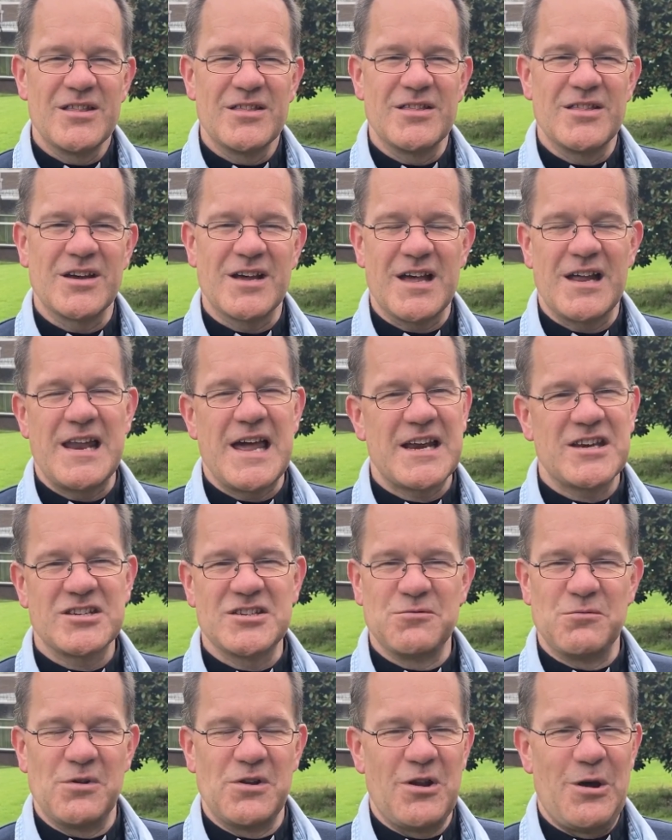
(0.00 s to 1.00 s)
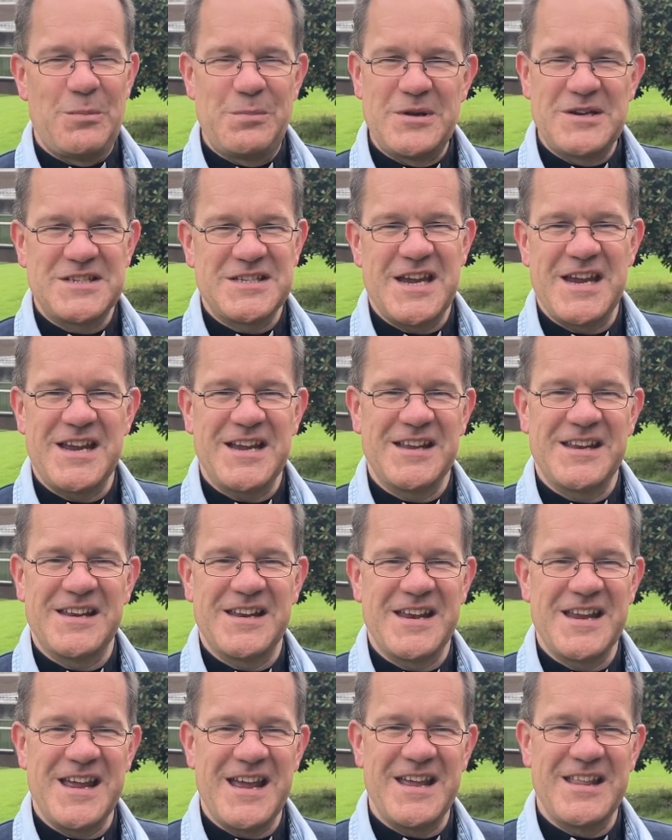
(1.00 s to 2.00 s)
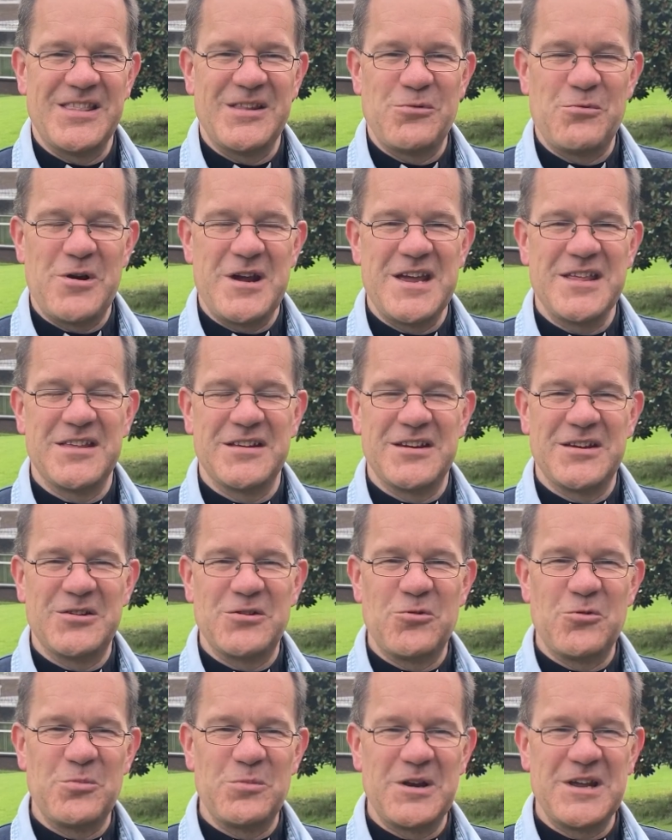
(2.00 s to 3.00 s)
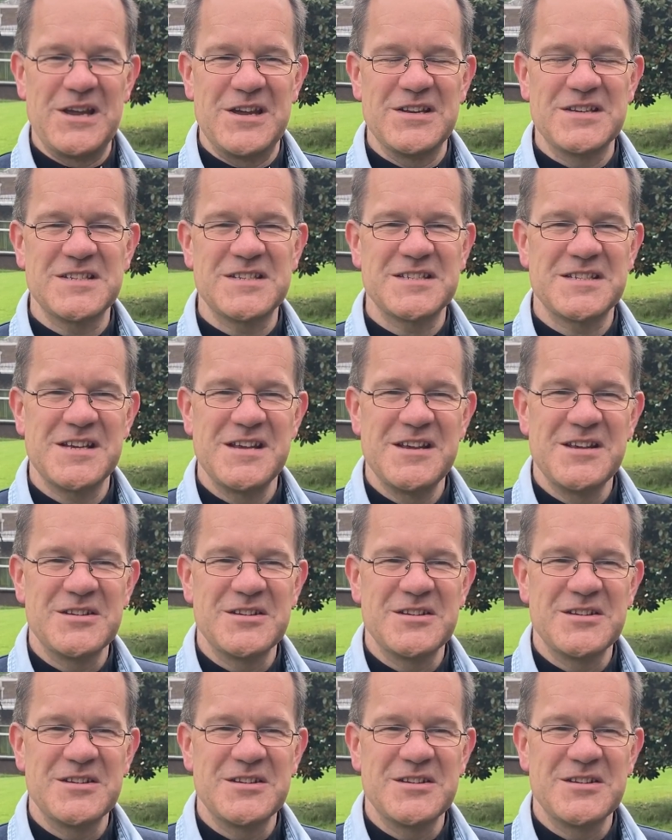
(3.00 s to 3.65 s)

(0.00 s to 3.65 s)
The collection will not be taken in the way that it normally is,